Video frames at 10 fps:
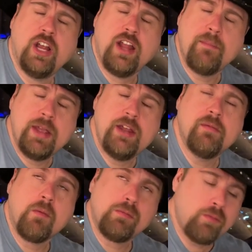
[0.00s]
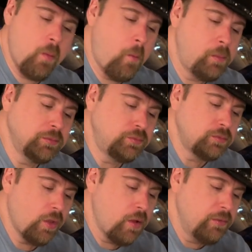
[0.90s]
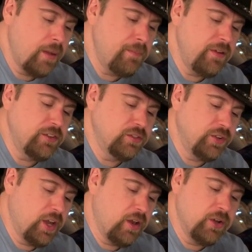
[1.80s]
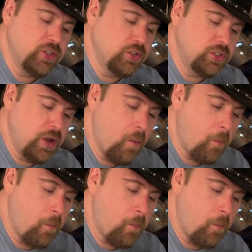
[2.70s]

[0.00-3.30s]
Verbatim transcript: on that meat. That beef is very juicy.